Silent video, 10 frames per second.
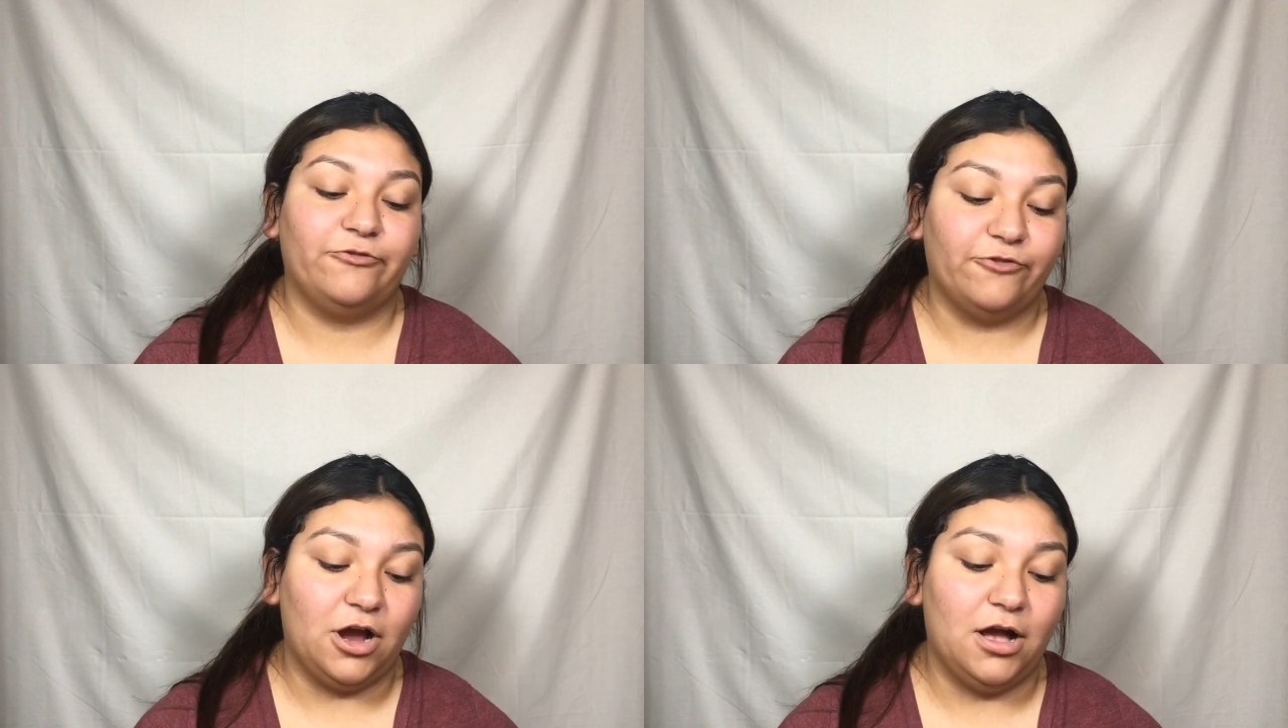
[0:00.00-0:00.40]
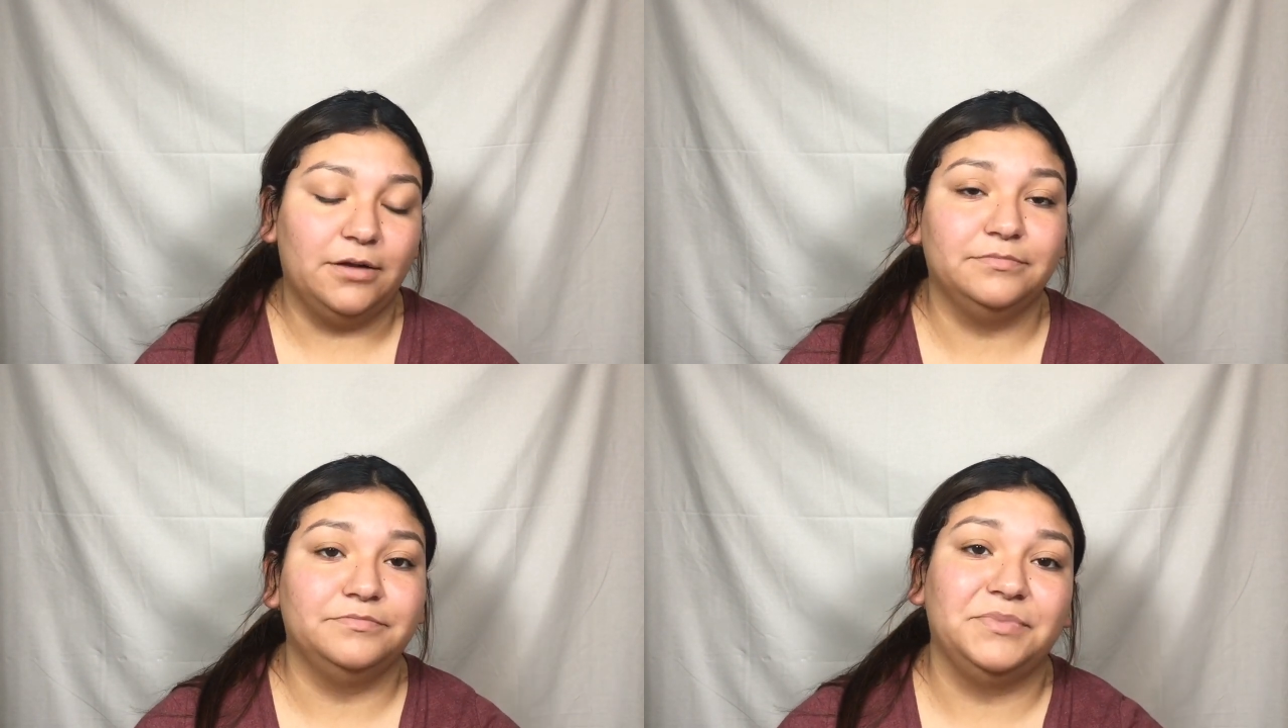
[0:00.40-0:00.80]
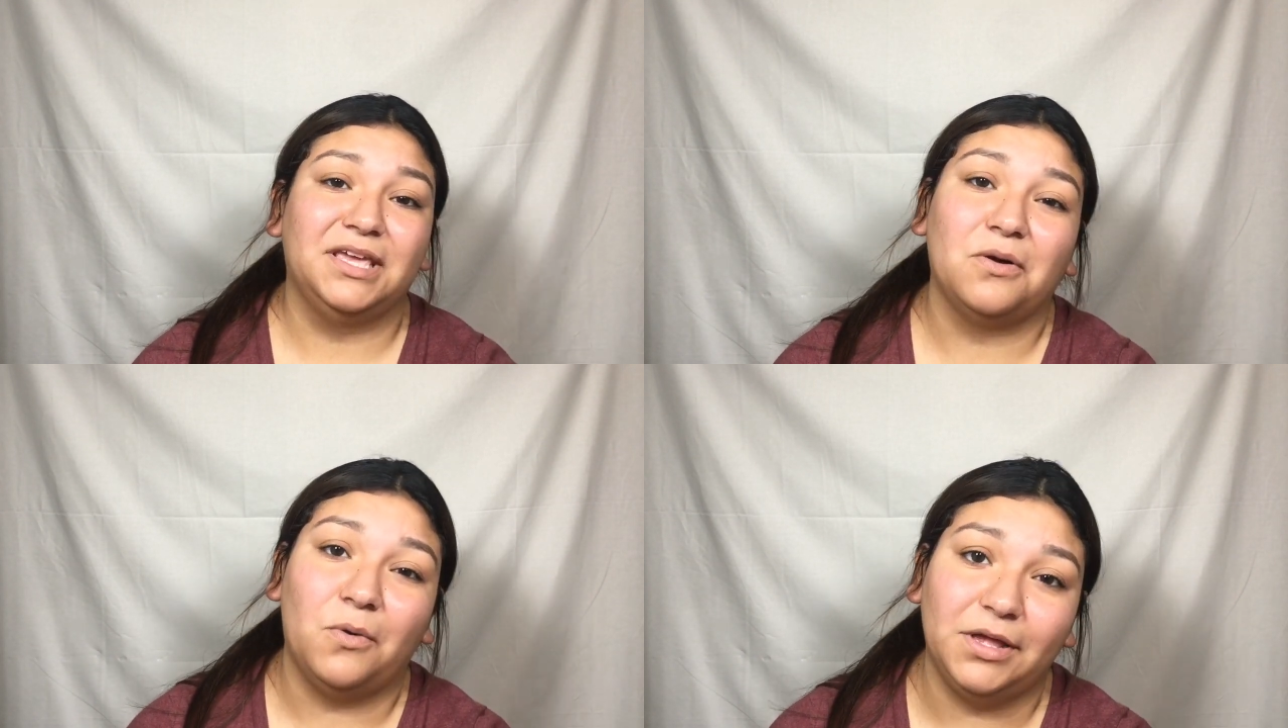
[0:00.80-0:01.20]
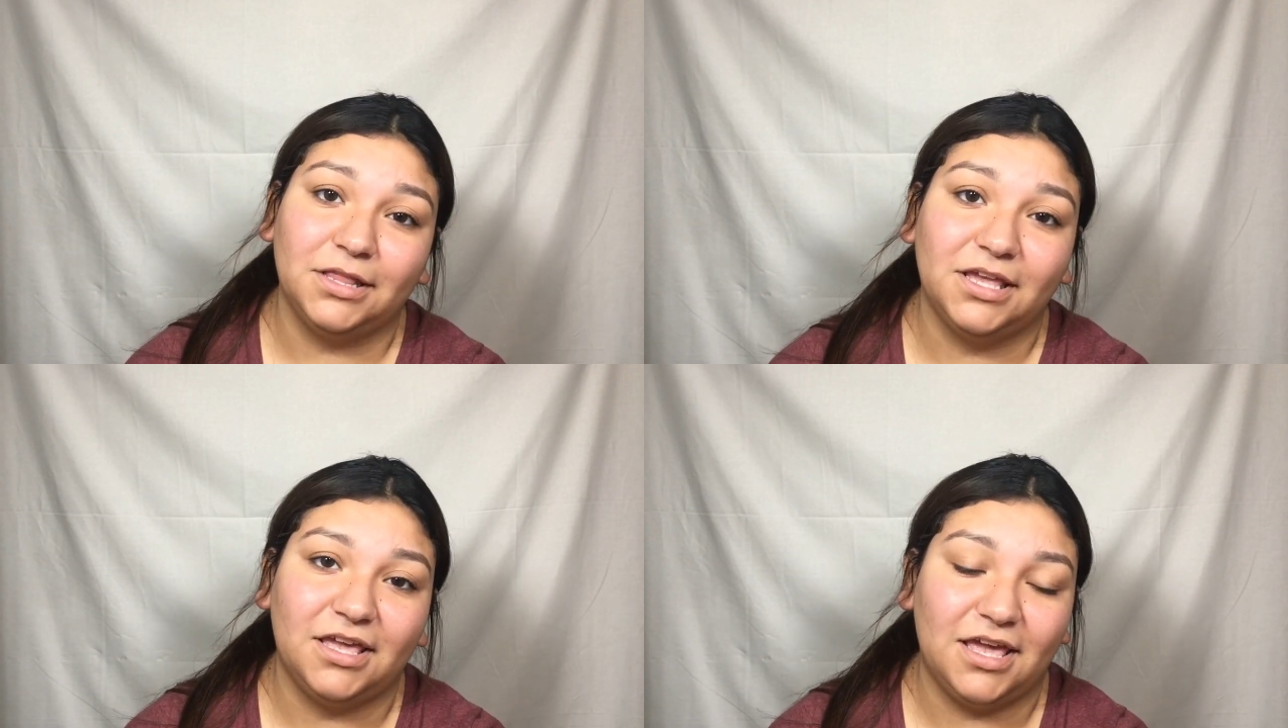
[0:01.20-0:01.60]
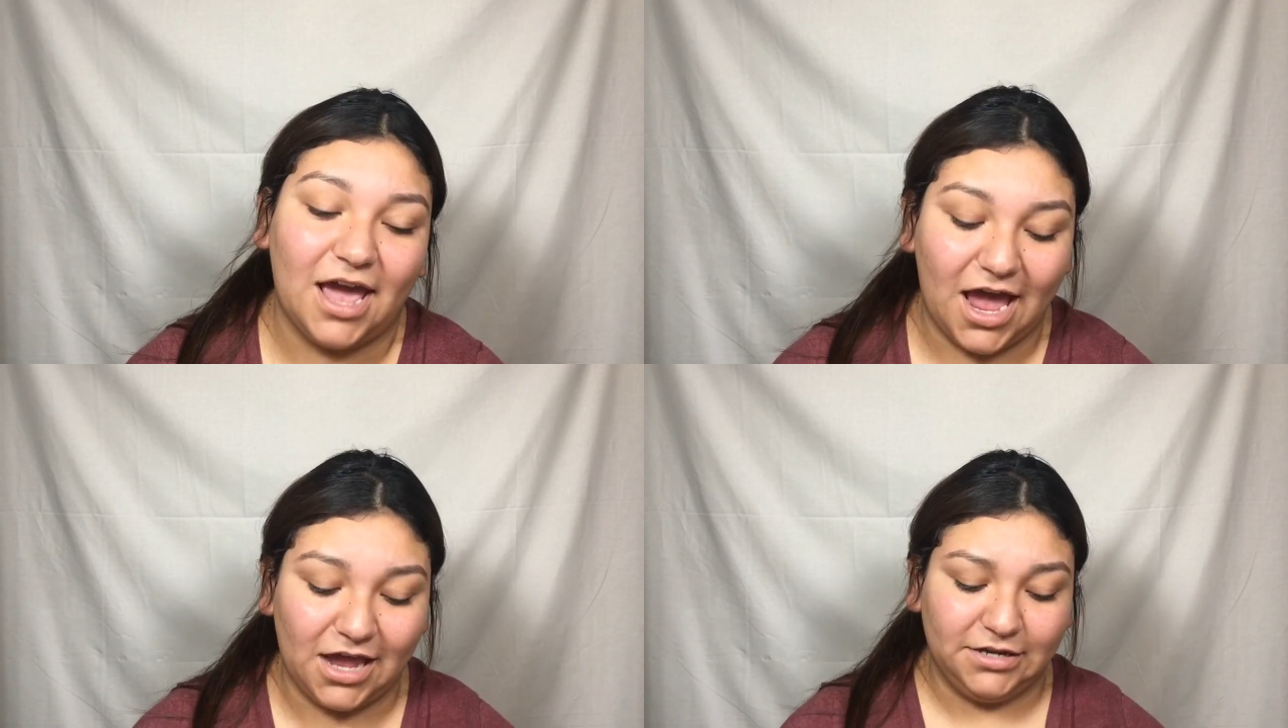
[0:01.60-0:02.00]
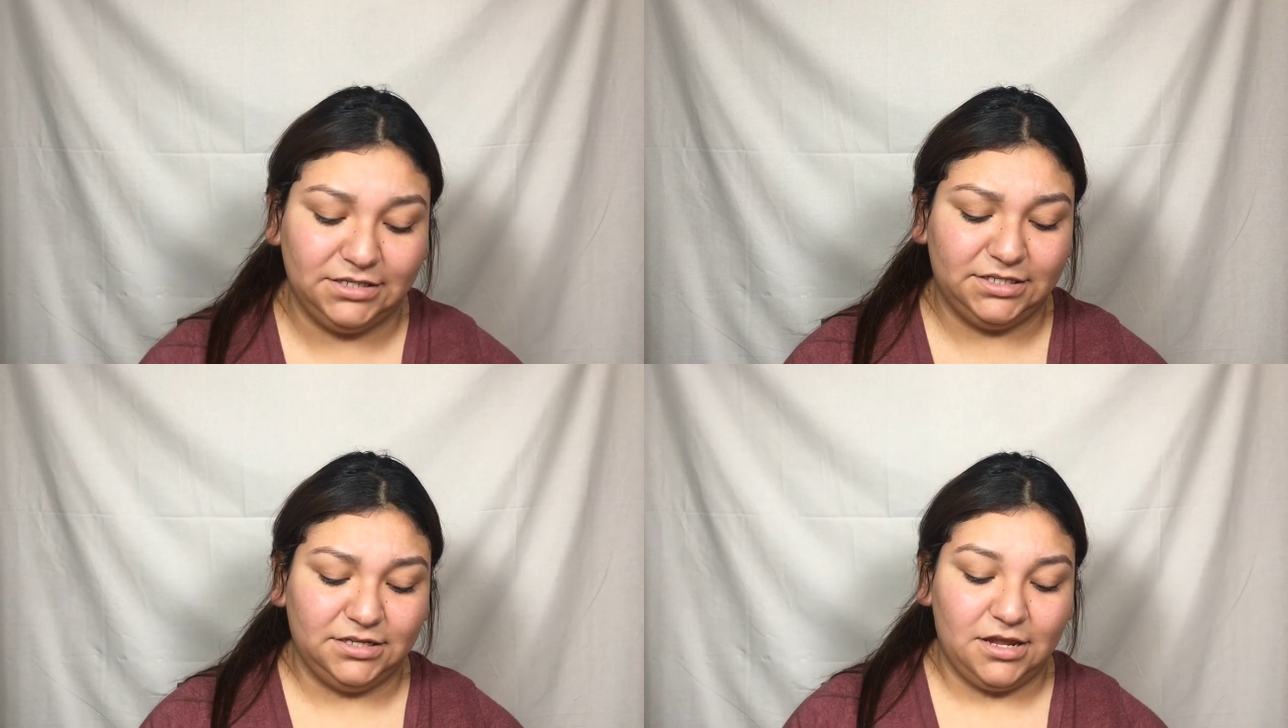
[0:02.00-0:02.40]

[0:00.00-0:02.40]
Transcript: from being oily, and